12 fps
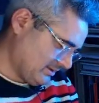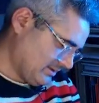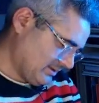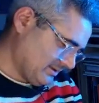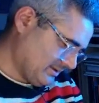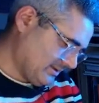
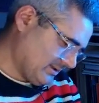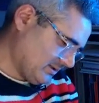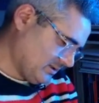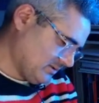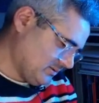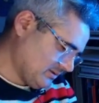
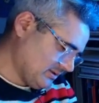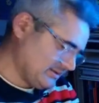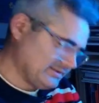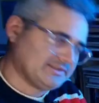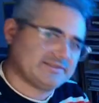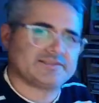So
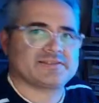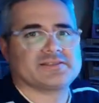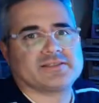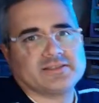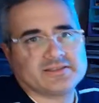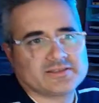
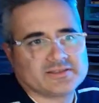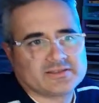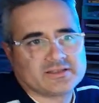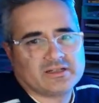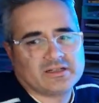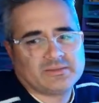this is
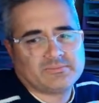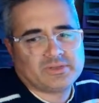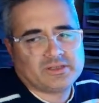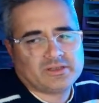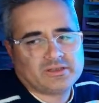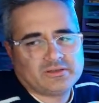gonna
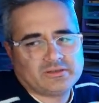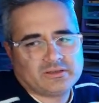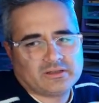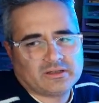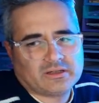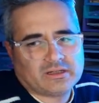be
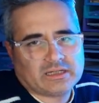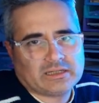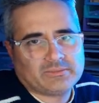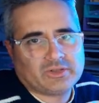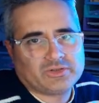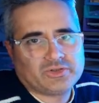
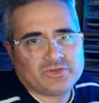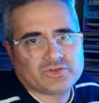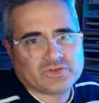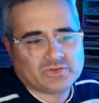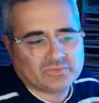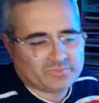on
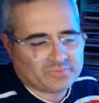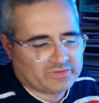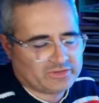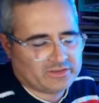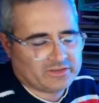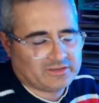YouTube
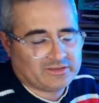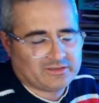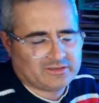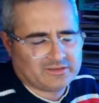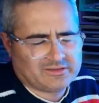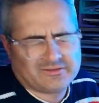
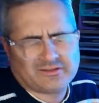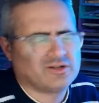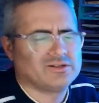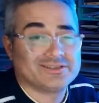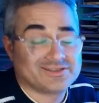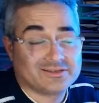in
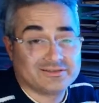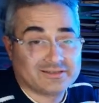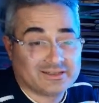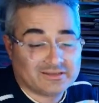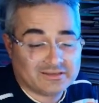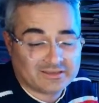
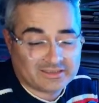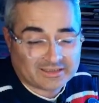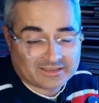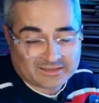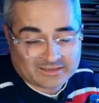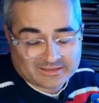horizontal.
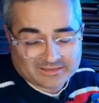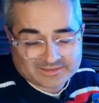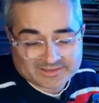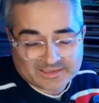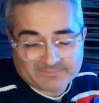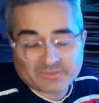
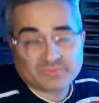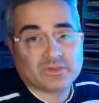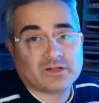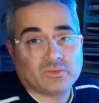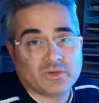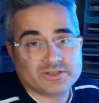Some people
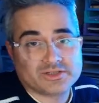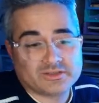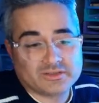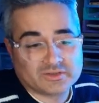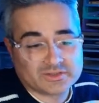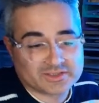are watching
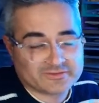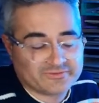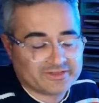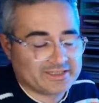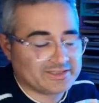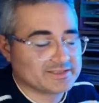those
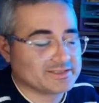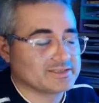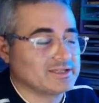things